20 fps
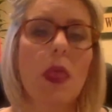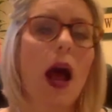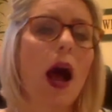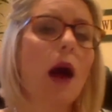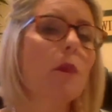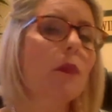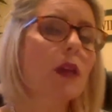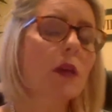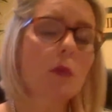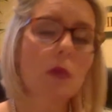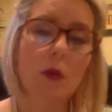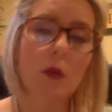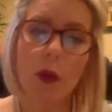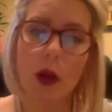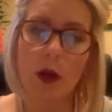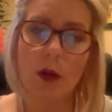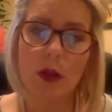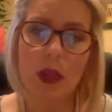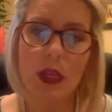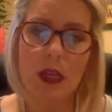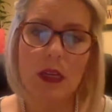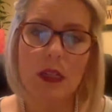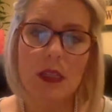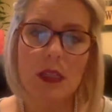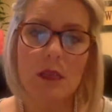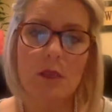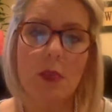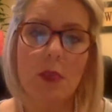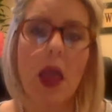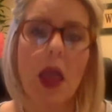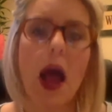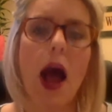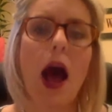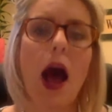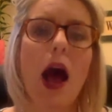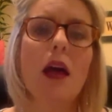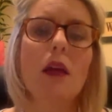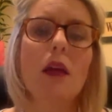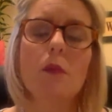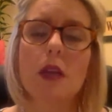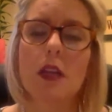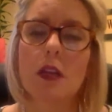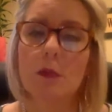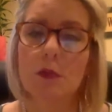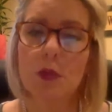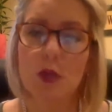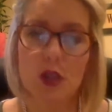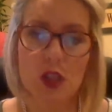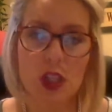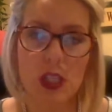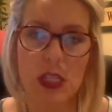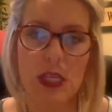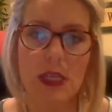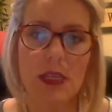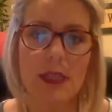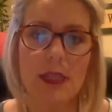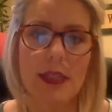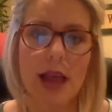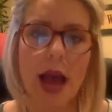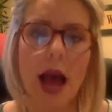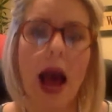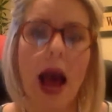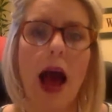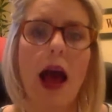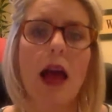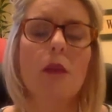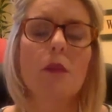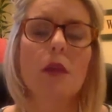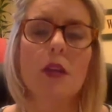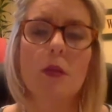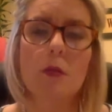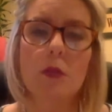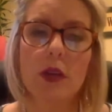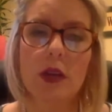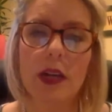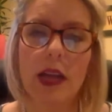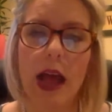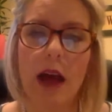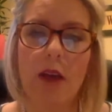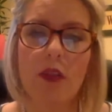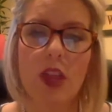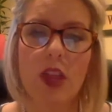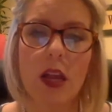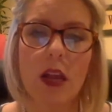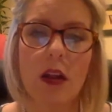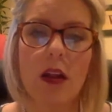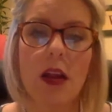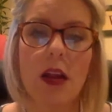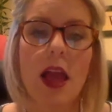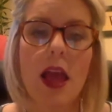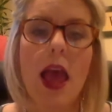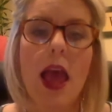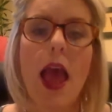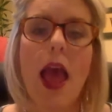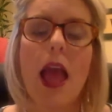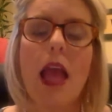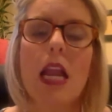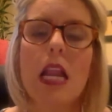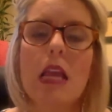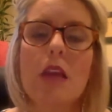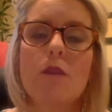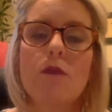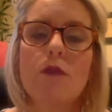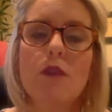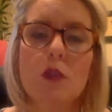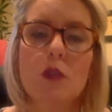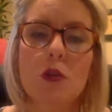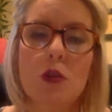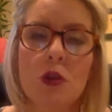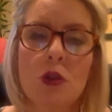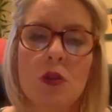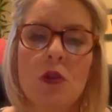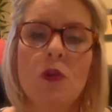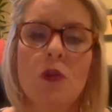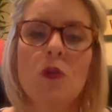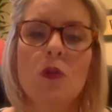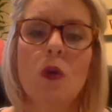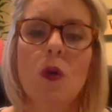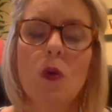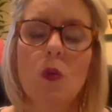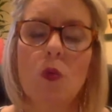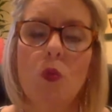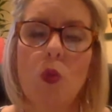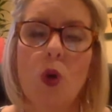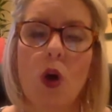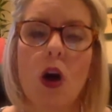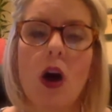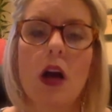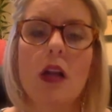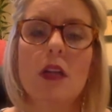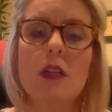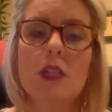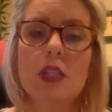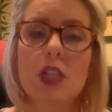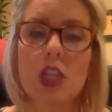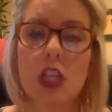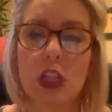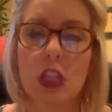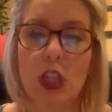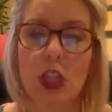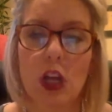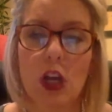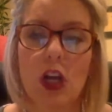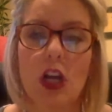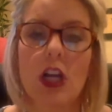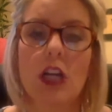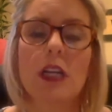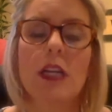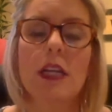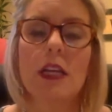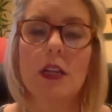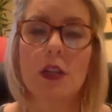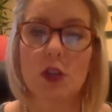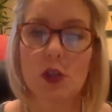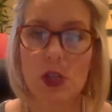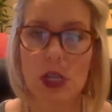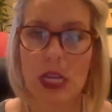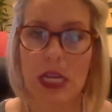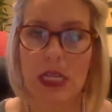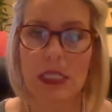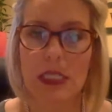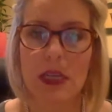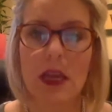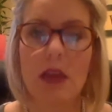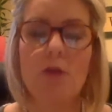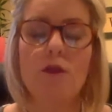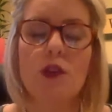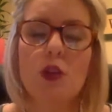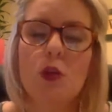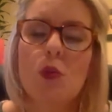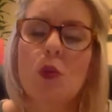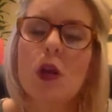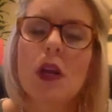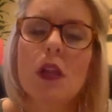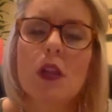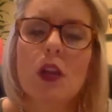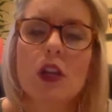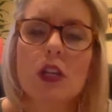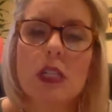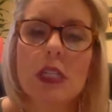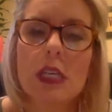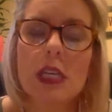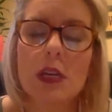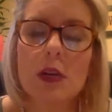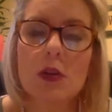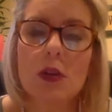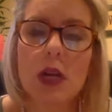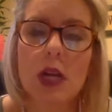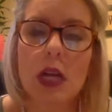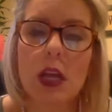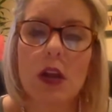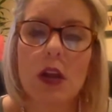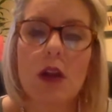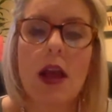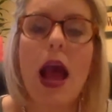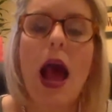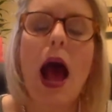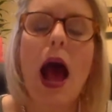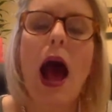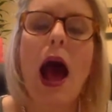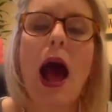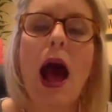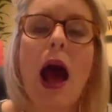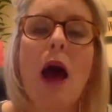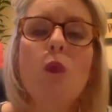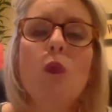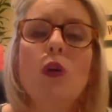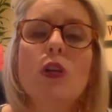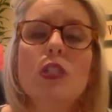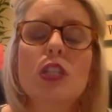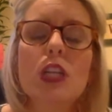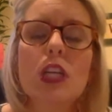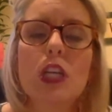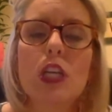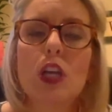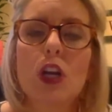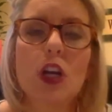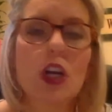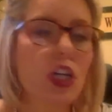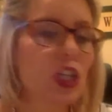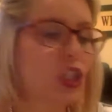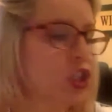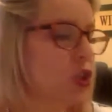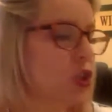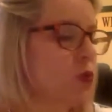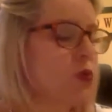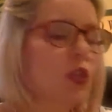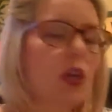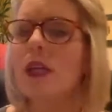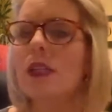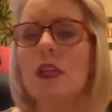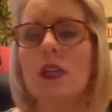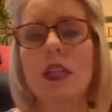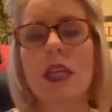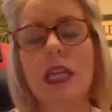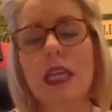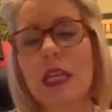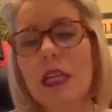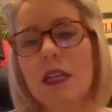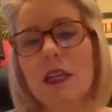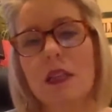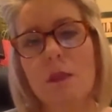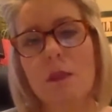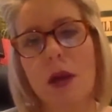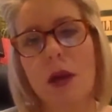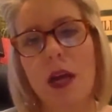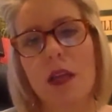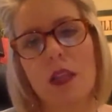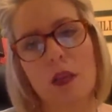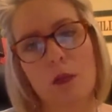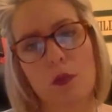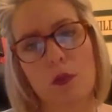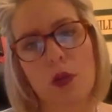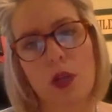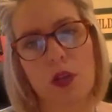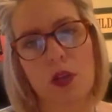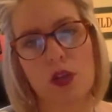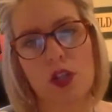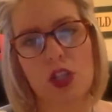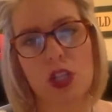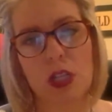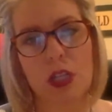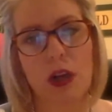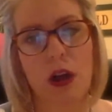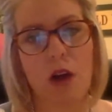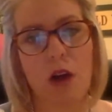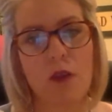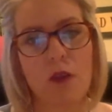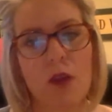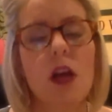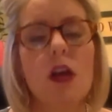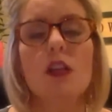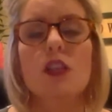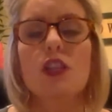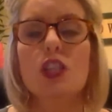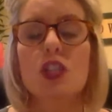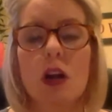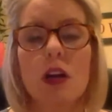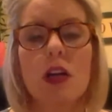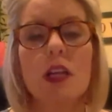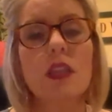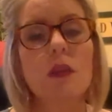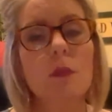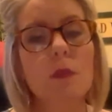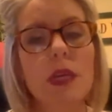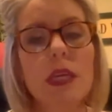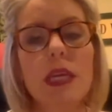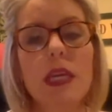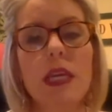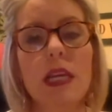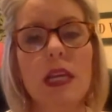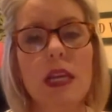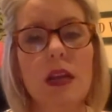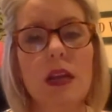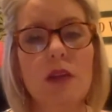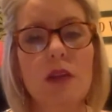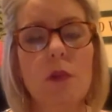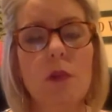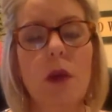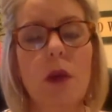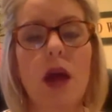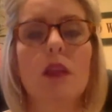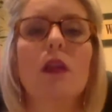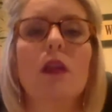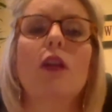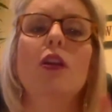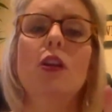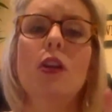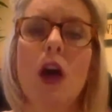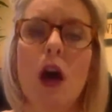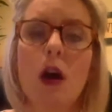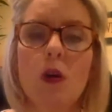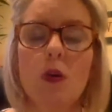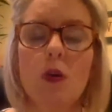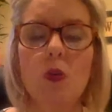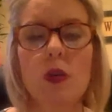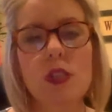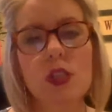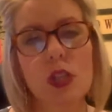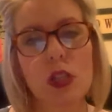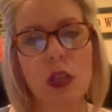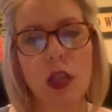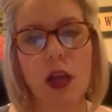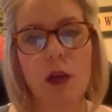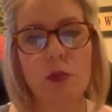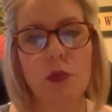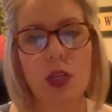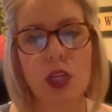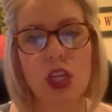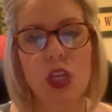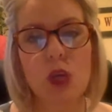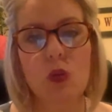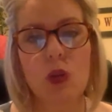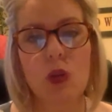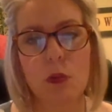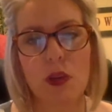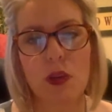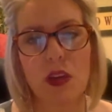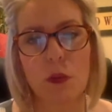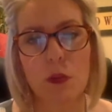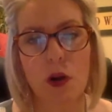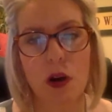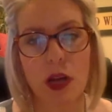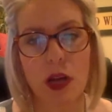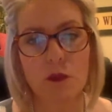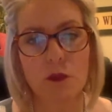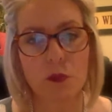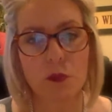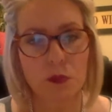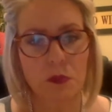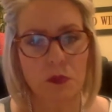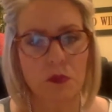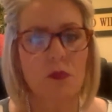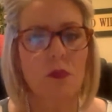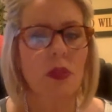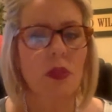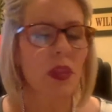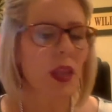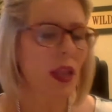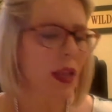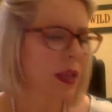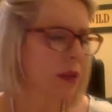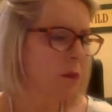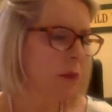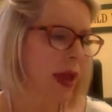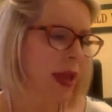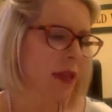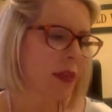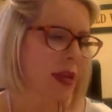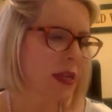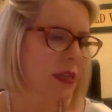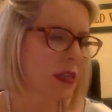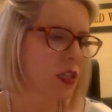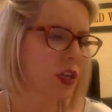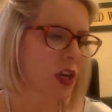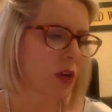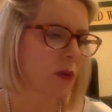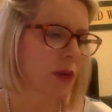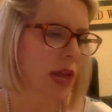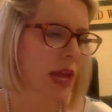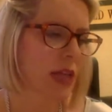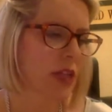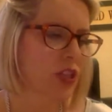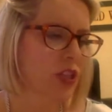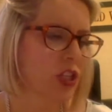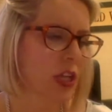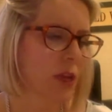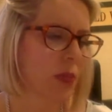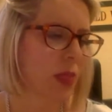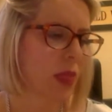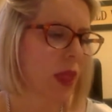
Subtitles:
I'm going to promote this. I am going to push this. I am going to put it out there. And if you want to learn grit, if you want to learn to get grittier, I want to encourage you. Don't wait till the end of the month and print your sheet off. Start at the beginning of the month. Know which club that you want to be a part of and make that determination.